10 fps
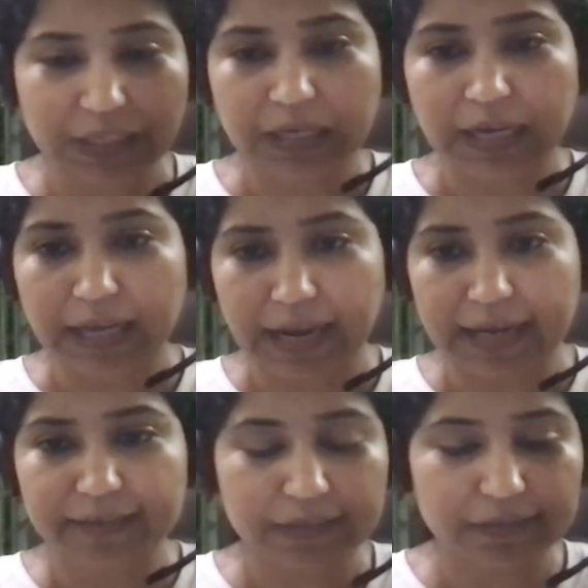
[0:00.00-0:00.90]
that I
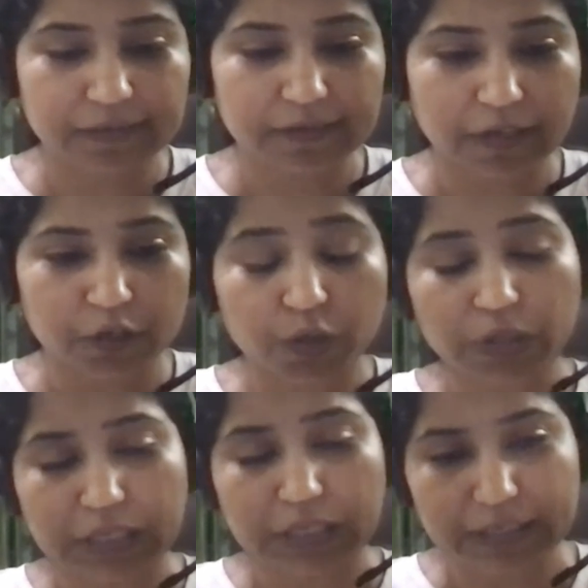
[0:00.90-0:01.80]
had in
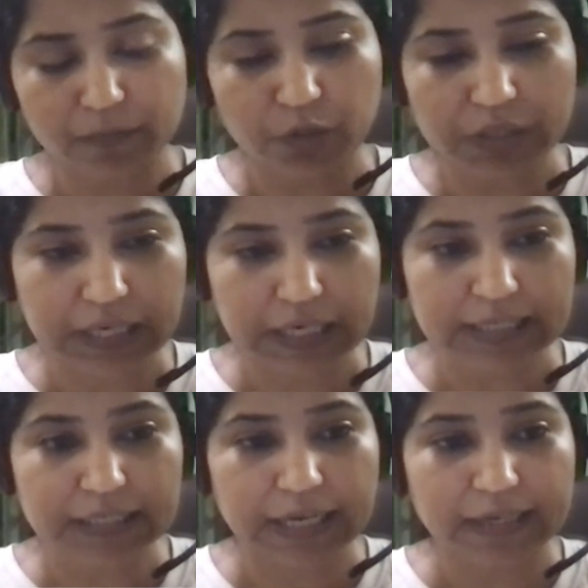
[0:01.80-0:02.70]
during AWS
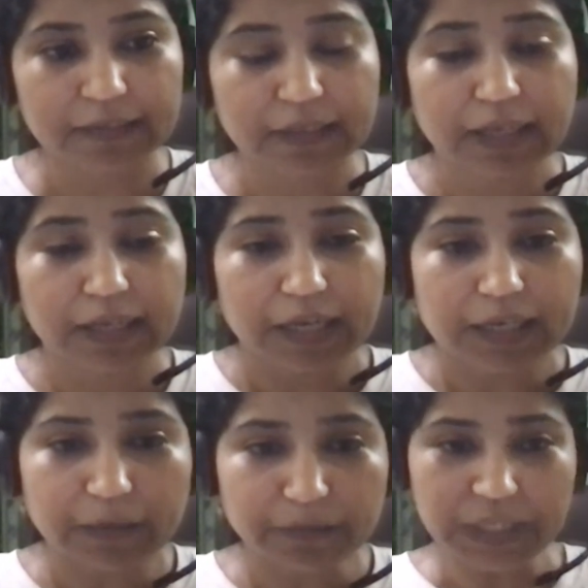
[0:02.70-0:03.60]
days, that
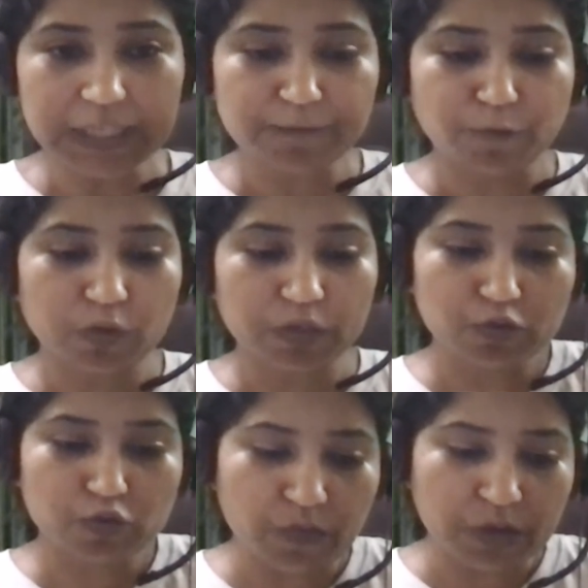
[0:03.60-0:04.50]
companies focus
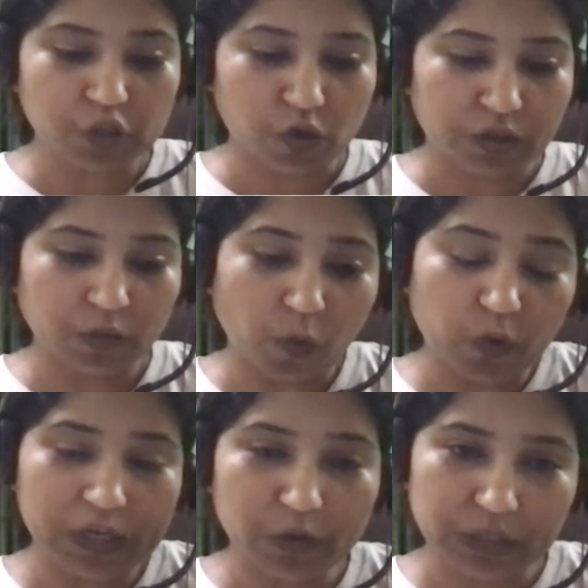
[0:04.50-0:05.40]
too much on
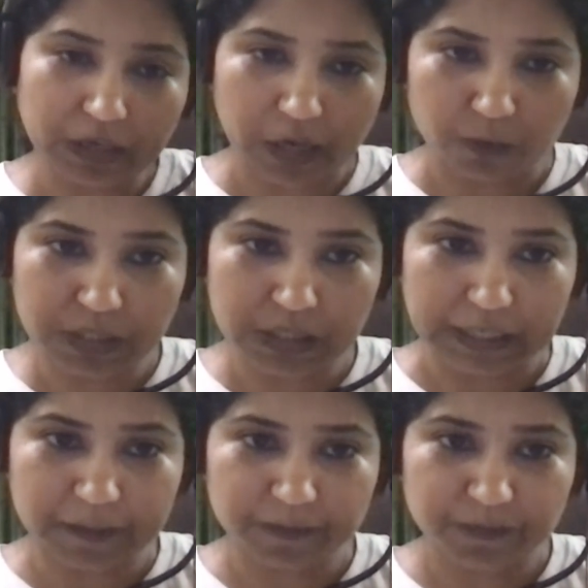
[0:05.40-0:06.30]
only on the cloud
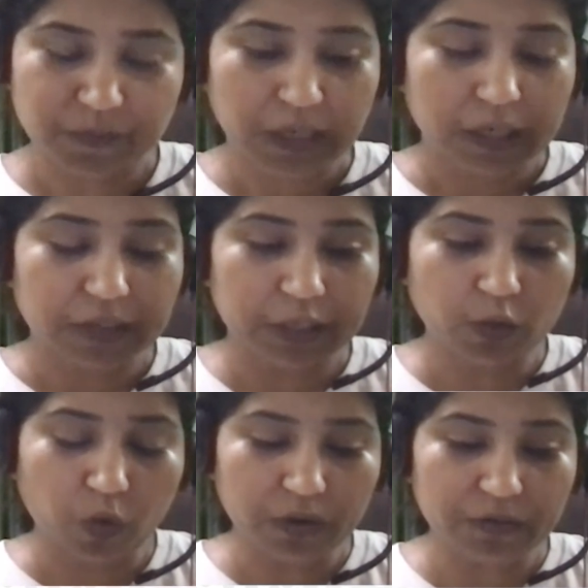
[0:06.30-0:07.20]
side. They
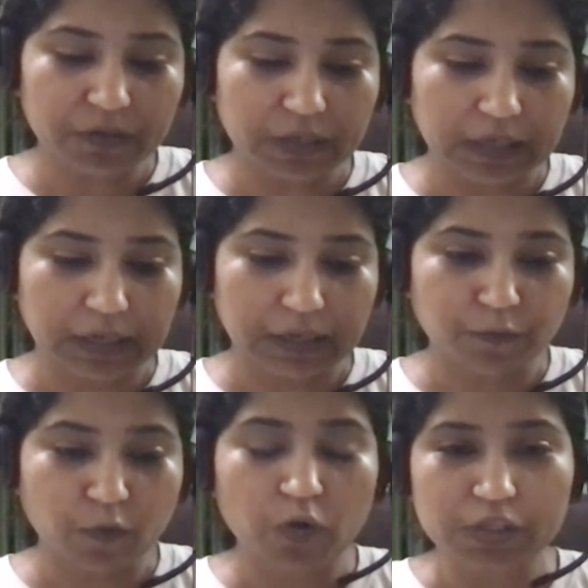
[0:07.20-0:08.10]
don't
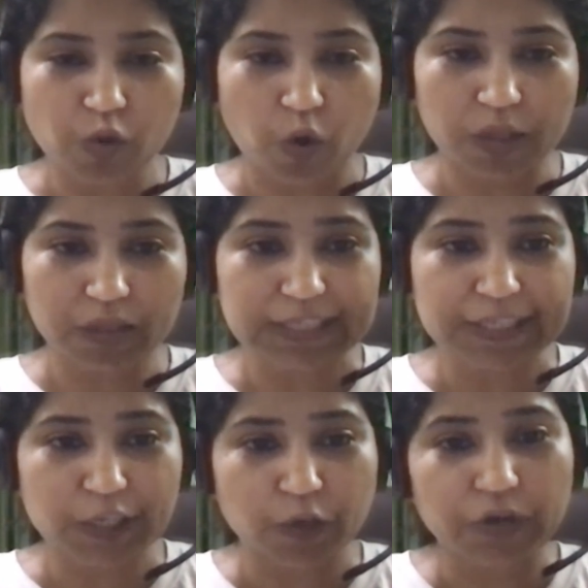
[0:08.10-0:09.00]
focus on the
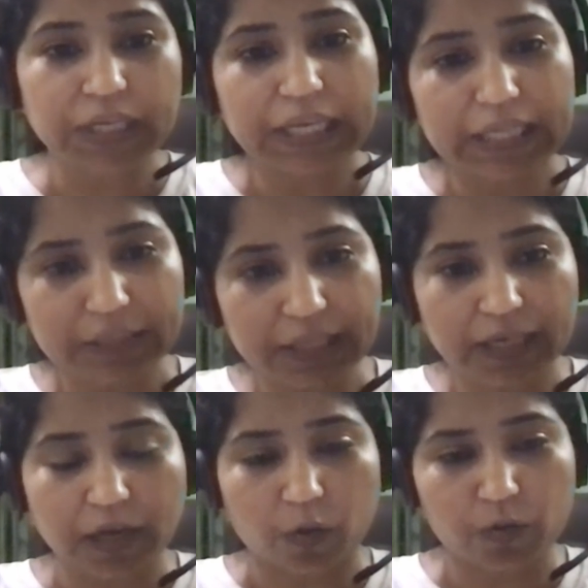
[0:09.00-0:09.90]
security in the
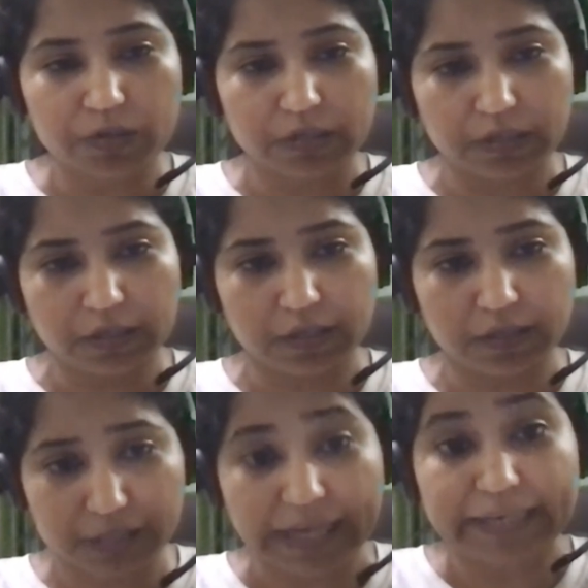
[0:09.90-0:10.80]
cloud
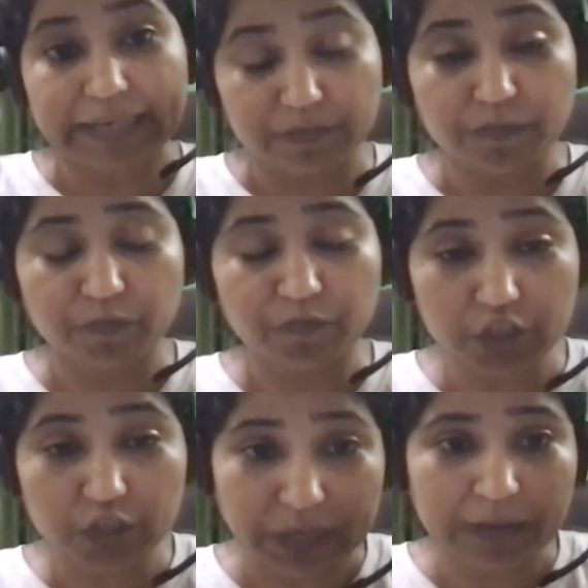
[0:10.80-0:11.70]
side, which
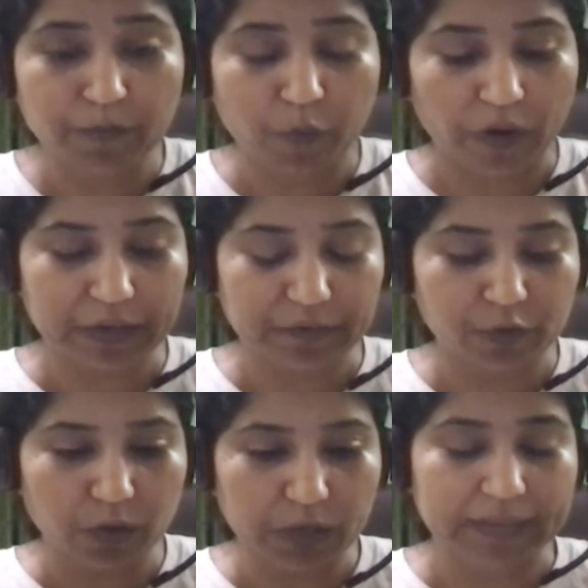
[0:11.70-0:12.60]
is very important. If you
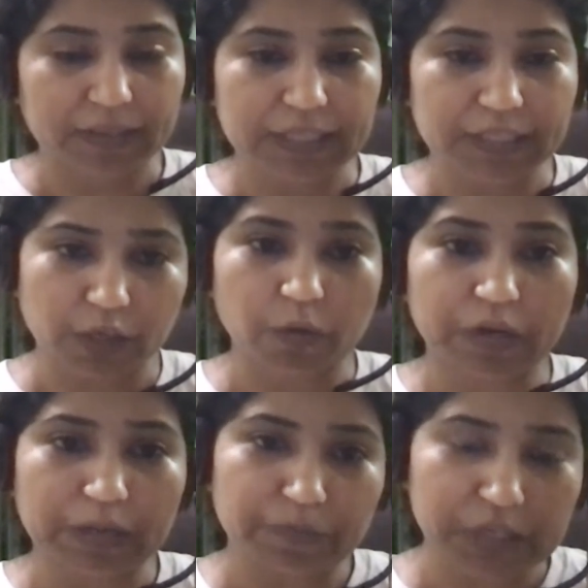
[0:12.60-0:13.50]
look at the
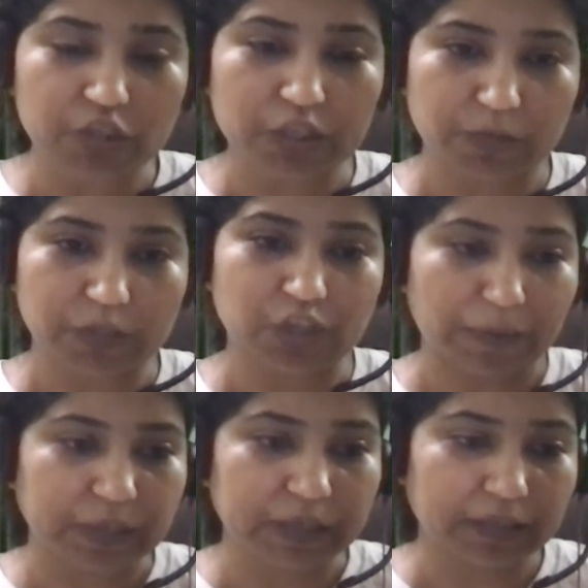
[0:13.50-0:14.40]
security breaches which
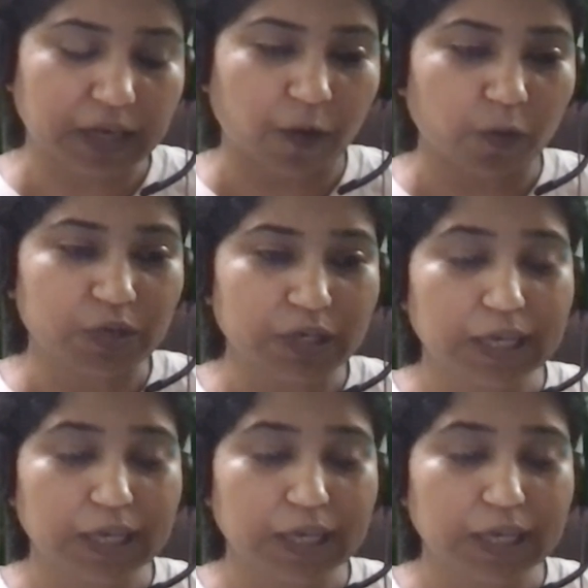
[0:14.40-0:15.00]
happened in cloud,